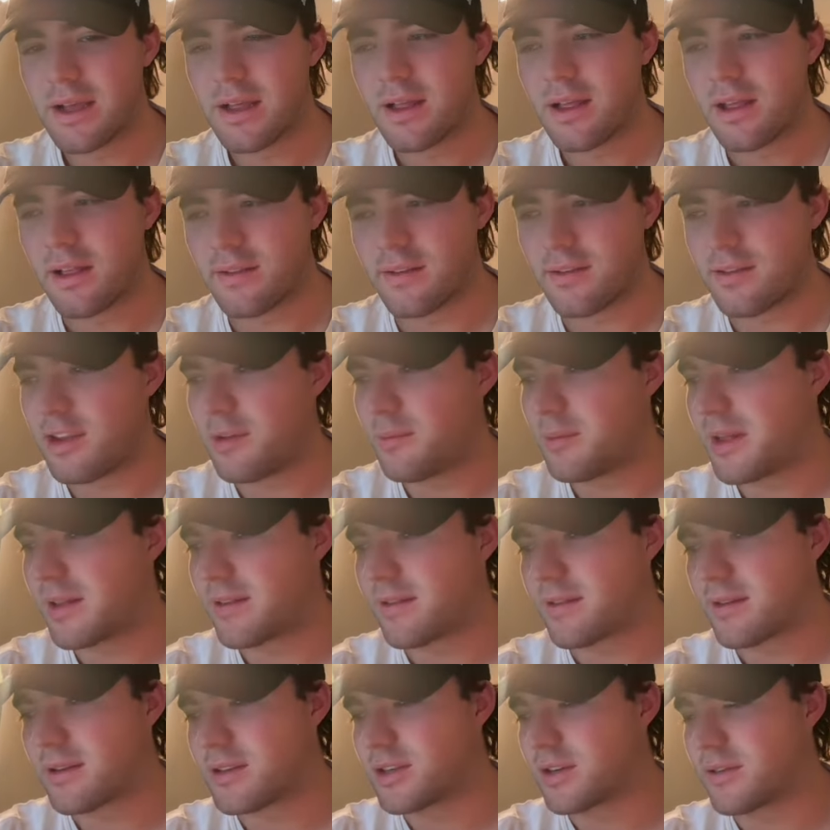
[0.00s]
It's a team
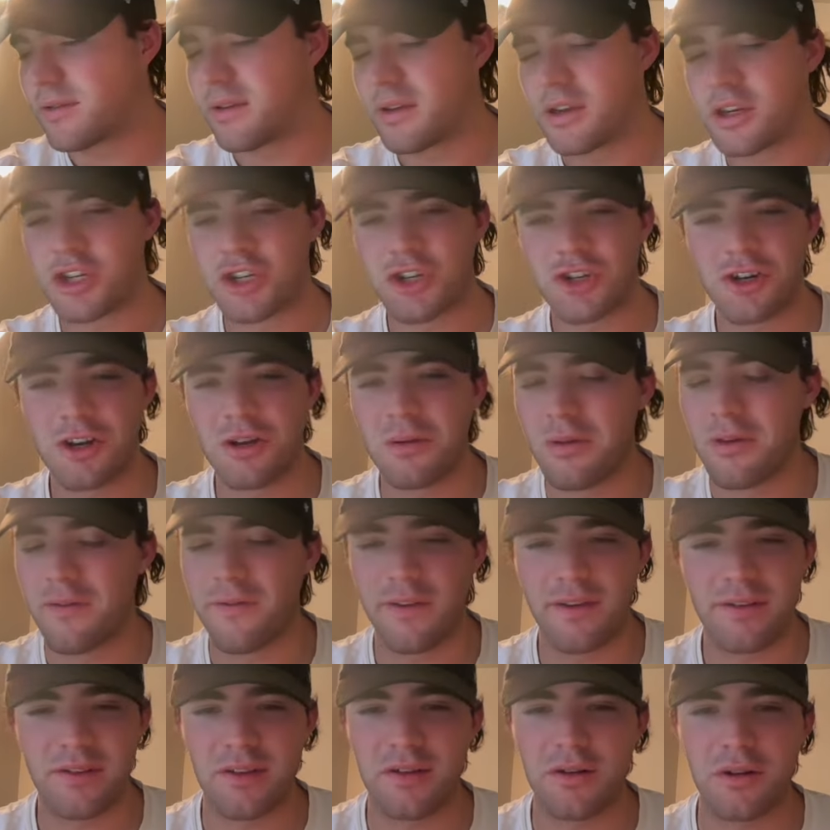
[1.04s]
that's just extremely
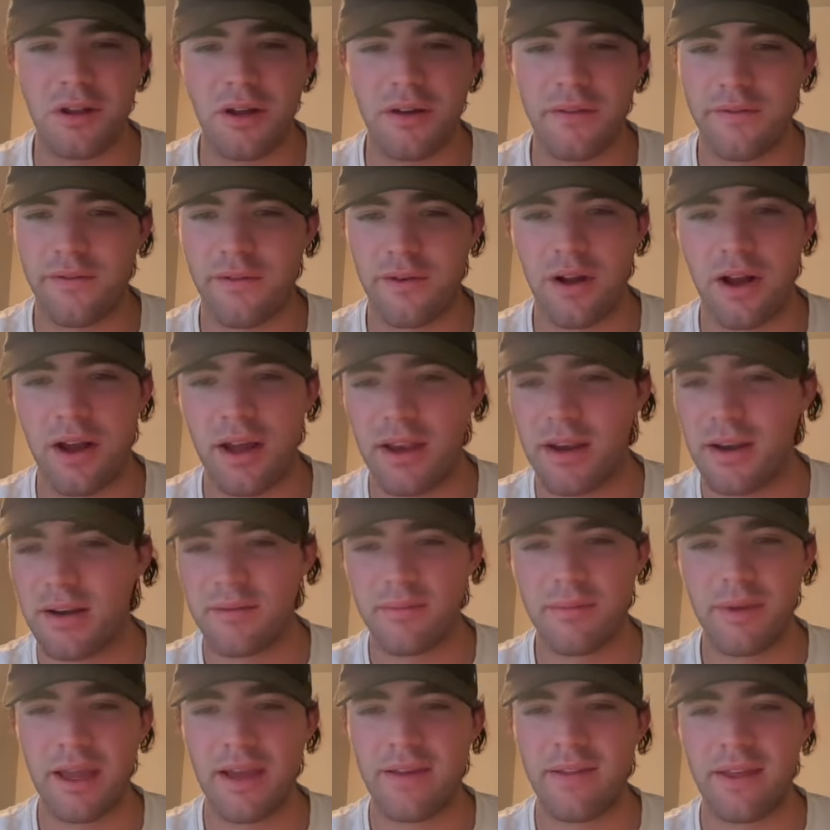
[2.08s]
physical up front,
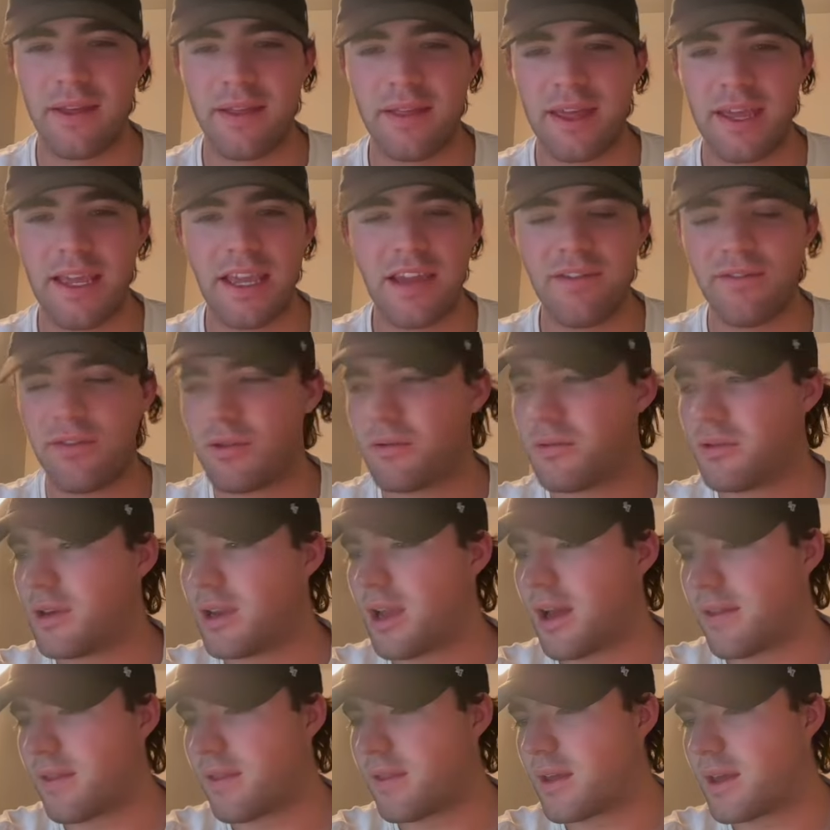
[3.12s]
man. They give you
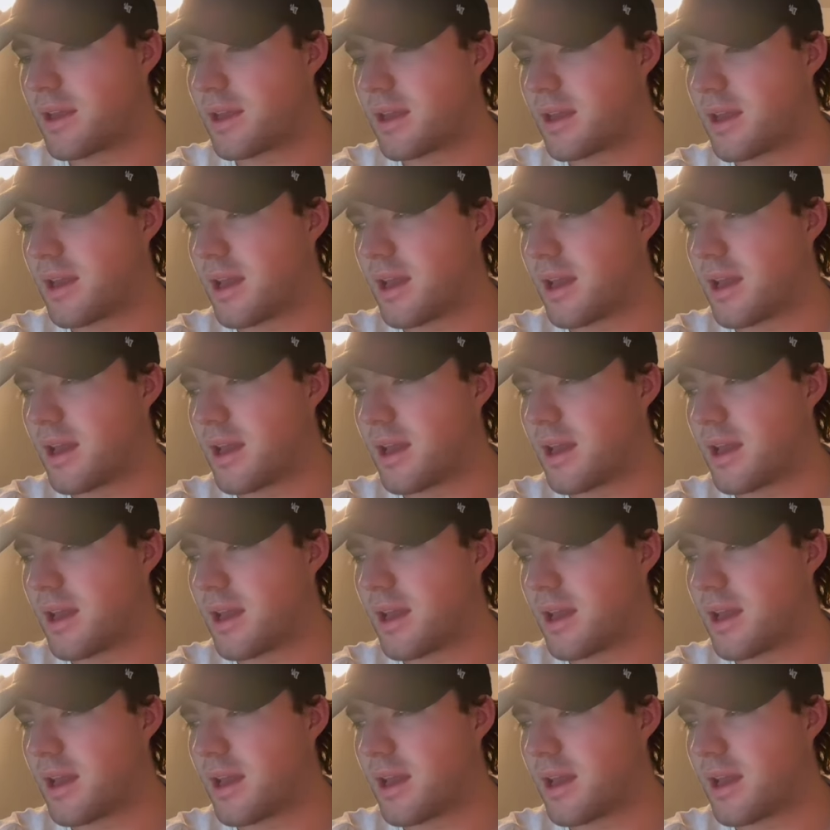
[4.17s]
nothing.